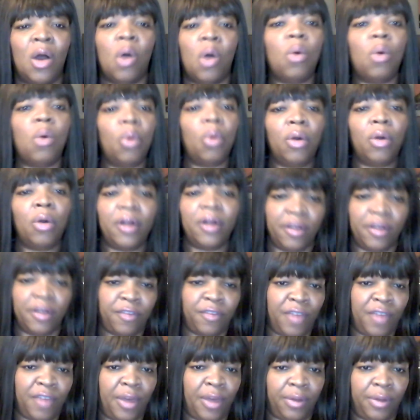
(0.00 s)
or
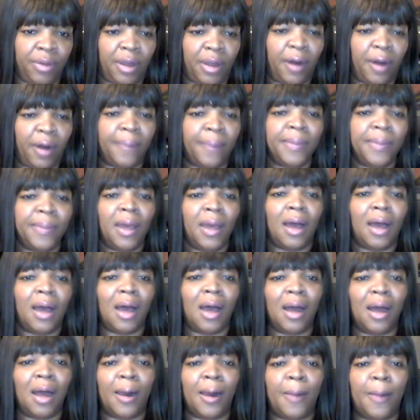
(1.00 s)
failure.
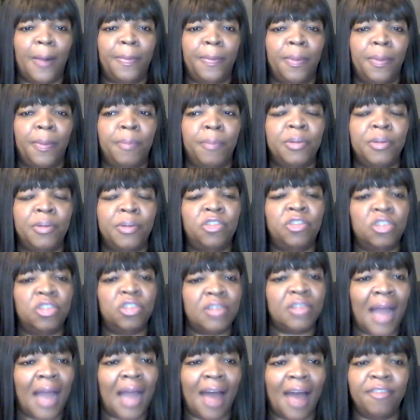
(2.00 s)
But
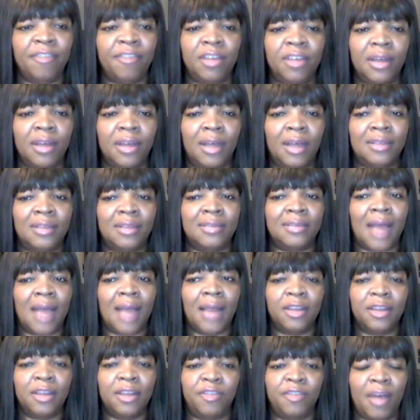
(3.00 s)
just having a
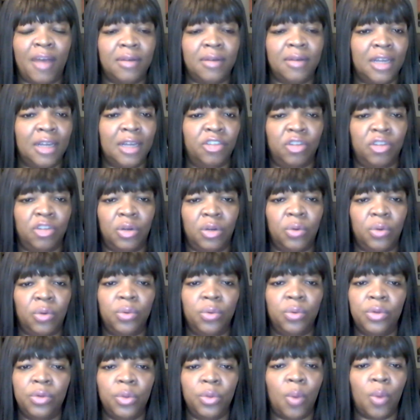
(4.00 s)
solid foundation in
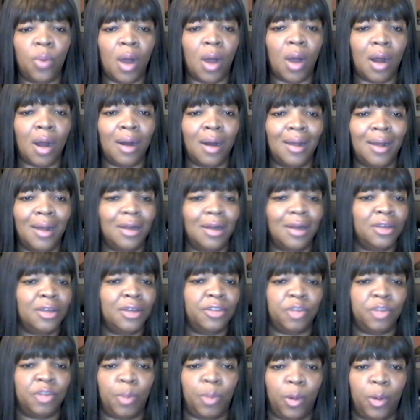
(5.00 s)
who you are and a
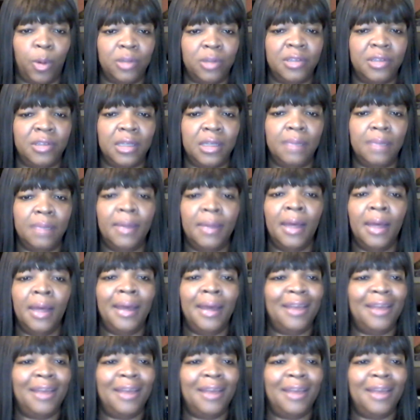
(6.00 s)
good support team